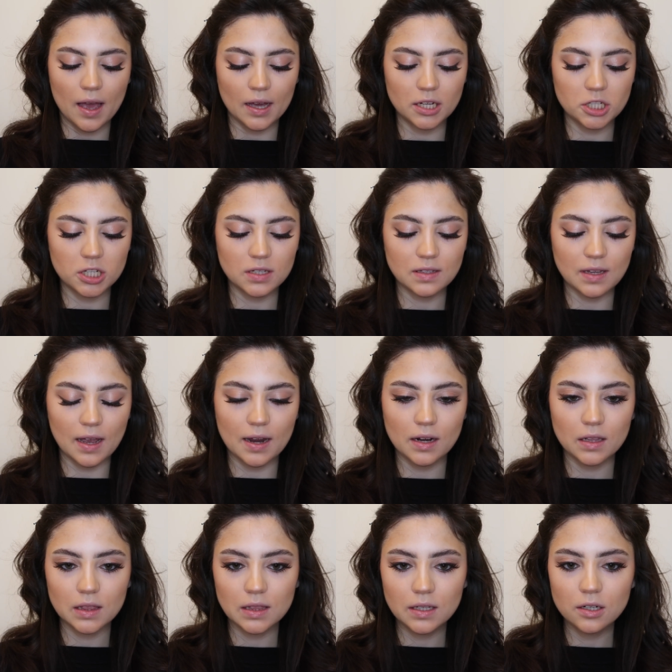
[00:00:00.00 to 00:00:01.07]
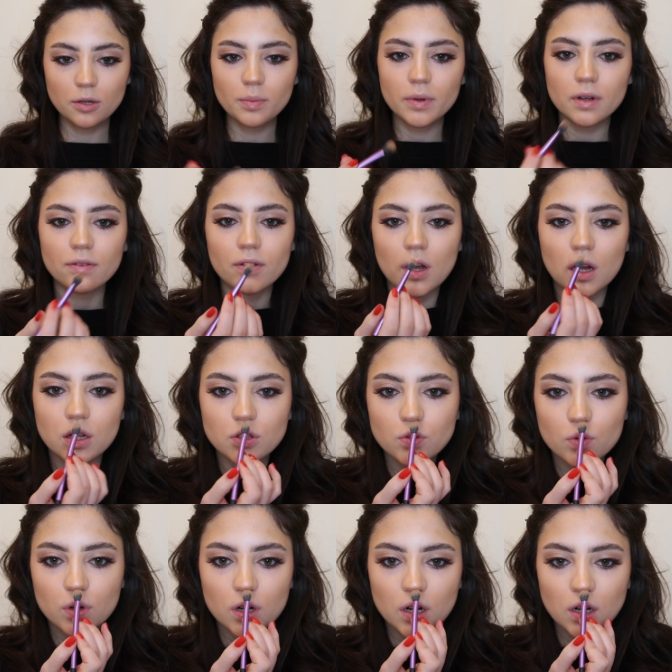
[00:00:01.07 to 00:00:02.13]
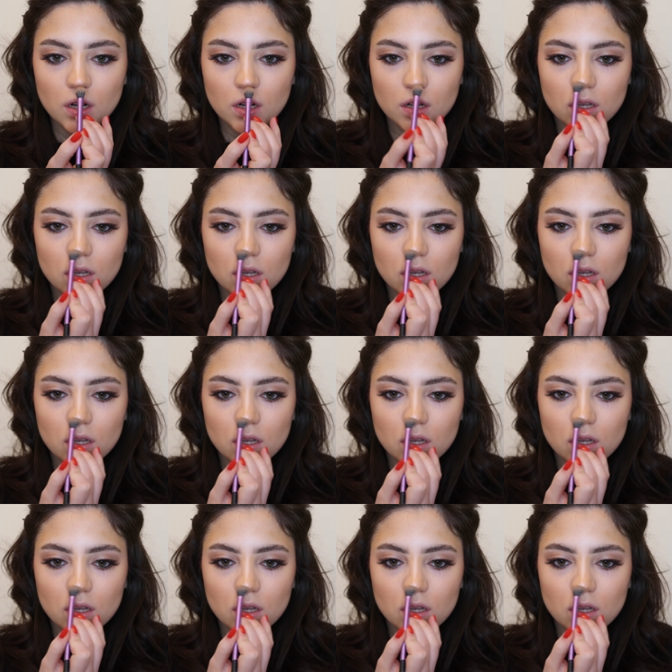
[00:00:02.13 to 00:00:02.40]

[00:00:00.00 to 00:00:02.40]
and just add a little bit of contour